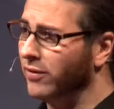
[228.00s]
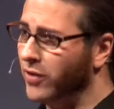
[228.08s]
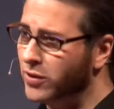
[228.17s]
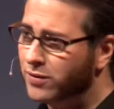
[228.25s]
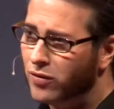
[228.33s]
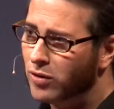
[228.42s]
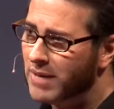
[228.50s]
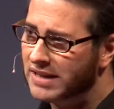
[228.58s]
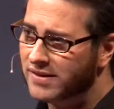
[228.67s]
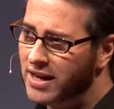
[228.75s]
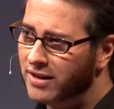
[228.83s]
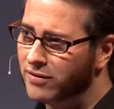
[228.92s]
all of those
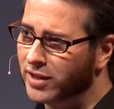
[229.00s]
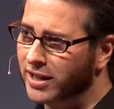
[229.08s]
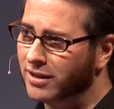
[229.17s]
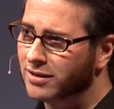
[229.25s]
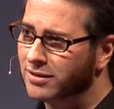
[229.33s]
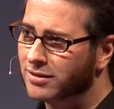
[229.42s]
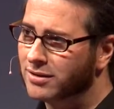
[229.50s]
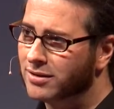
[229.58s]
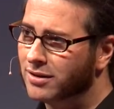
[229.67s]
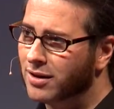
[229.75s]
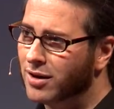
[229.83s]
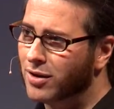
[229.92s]
formats natively,
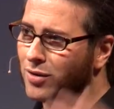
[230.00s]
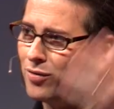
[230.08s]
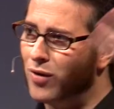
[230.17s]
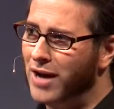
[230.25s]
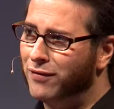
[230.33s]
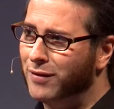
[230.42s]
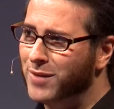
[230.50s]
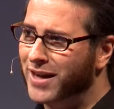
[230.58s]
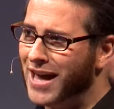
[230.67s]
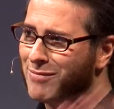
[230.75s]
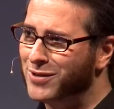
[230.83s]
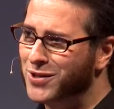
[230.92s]
right from the
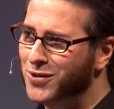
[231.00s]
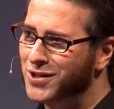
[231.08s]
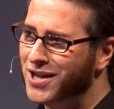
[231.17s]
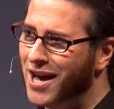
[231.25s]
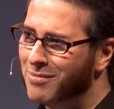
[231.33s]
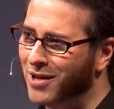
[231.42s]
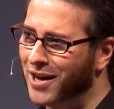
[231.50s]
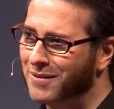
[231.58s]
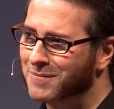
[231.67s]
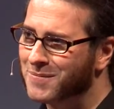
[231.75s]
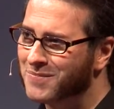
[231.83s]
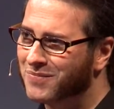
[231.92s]
camera to the timeline.
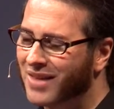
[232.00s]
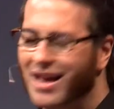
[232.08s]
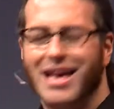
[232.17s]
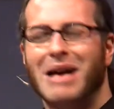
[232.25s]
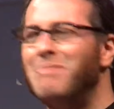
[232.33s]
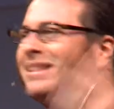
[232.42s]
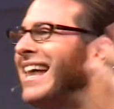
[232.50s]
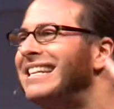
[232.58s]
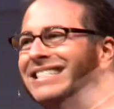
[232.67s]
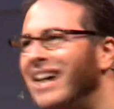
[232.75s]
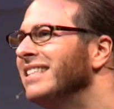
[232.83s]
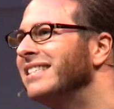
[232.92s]
But
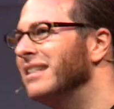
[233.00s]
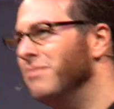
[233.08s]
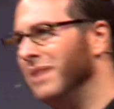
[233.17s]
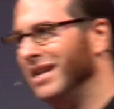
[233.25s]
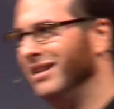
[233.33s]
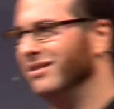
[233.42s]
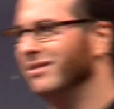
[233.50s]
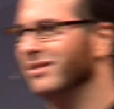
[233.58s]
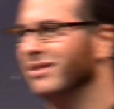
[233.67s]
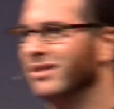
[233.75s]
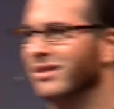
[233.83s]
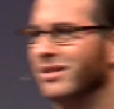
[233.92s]
that doesn't mean
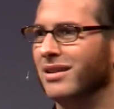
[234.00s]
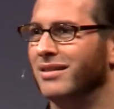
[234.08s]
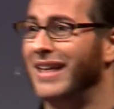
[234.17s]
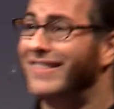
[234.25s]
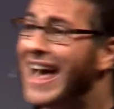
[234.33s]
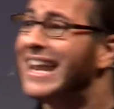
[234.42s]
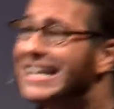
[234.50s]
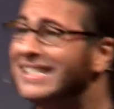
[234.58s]
that that